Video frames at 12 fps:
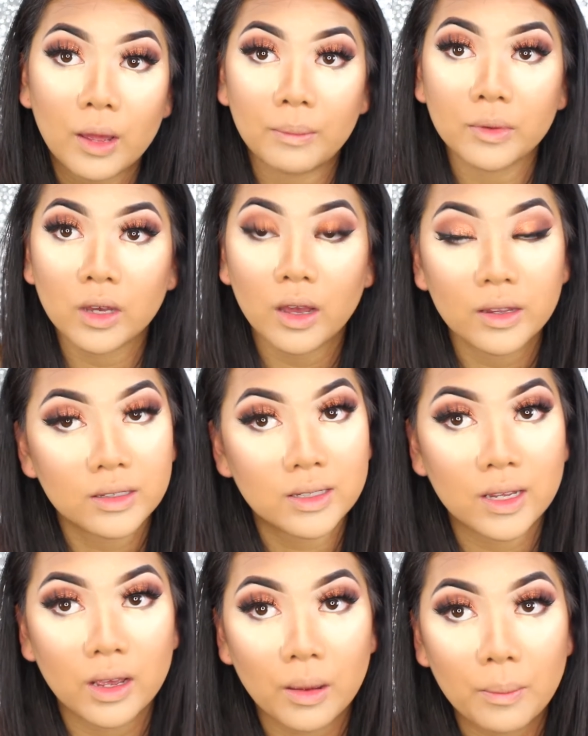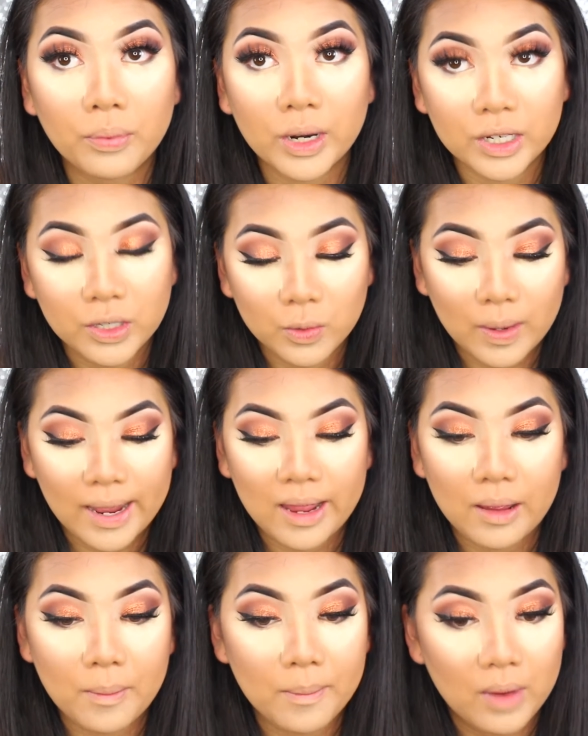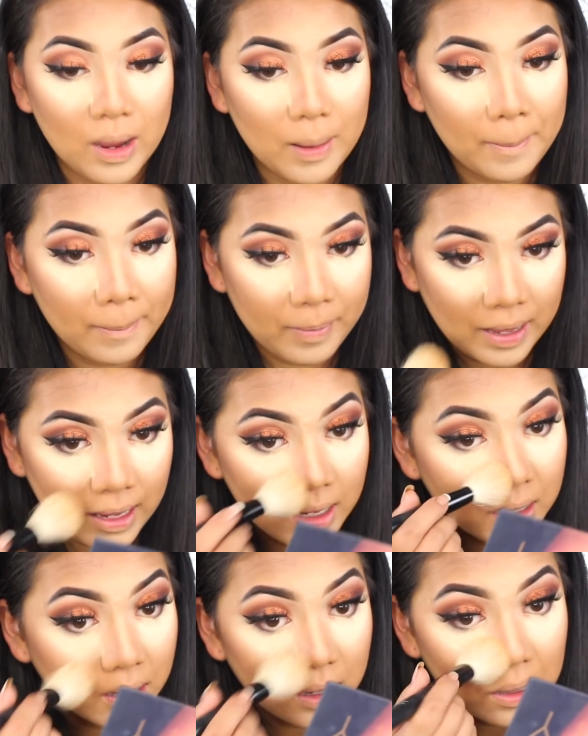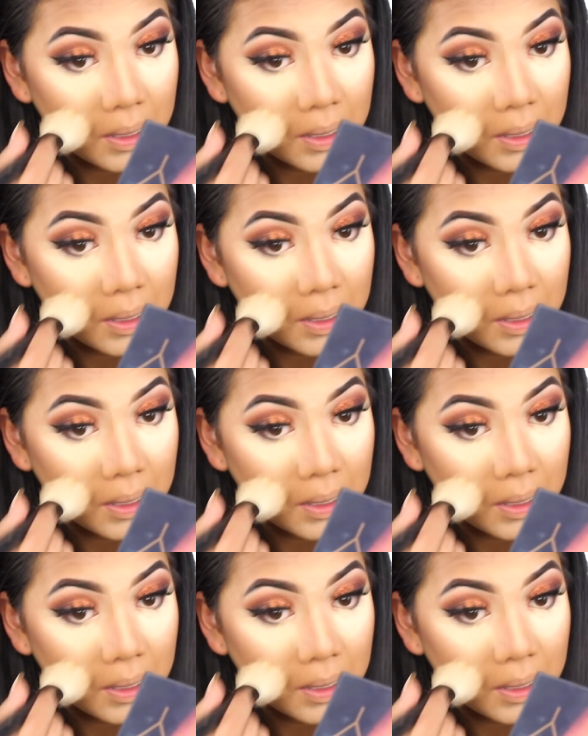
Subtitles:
I'm going to brush away my fake.